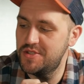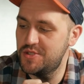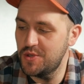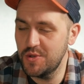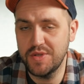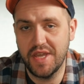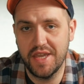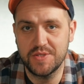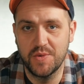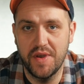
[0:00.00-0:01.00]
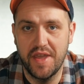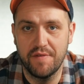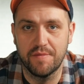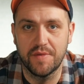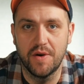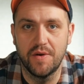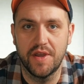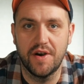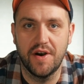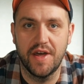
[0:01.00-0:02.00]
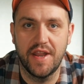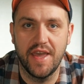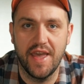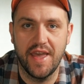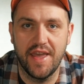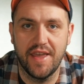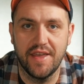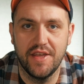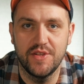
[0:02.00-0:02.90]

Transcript: 2 days away from going on a